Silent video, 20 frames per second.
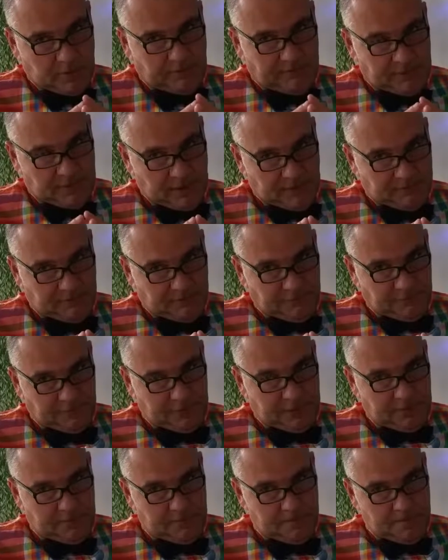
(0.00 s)
to have a love
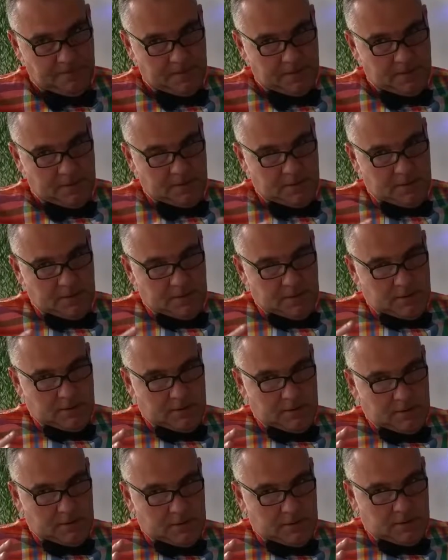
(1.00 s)
affair.
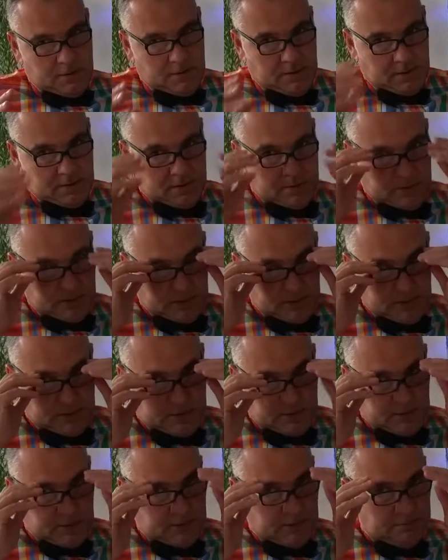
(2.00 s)
Uh,
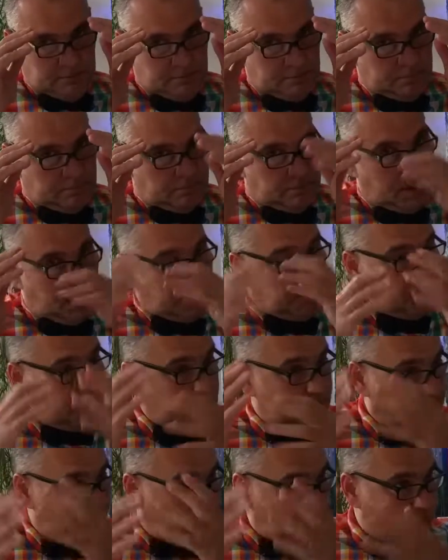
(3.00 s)
maybe
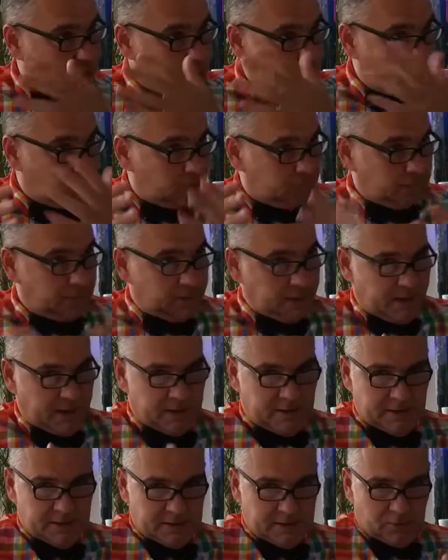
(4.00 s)
he's more suitable
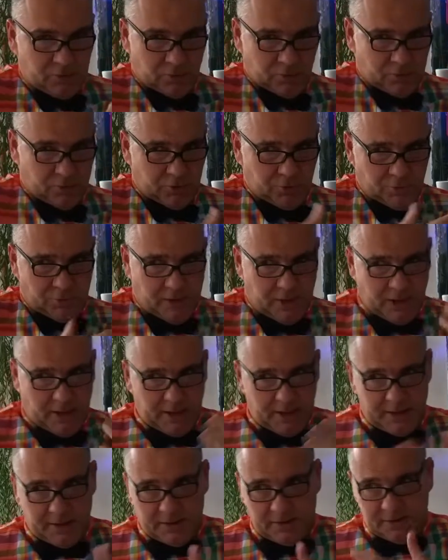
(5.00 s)
than this Toshio
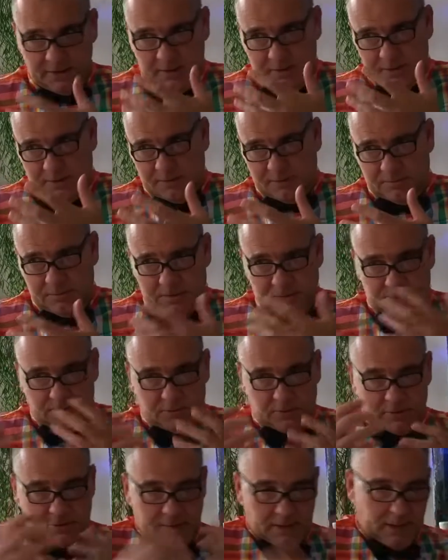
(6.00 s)
guy. I
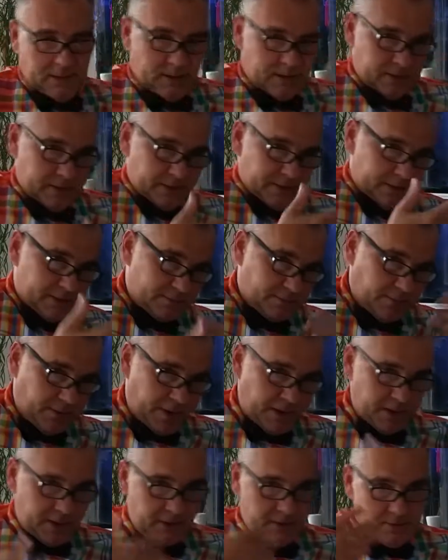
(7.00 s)
mm, mean, at least
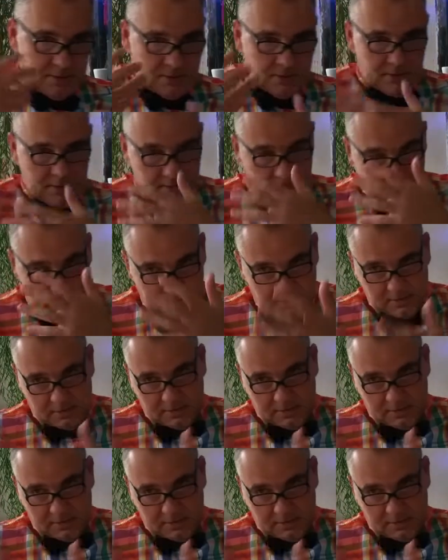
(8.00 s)
paid his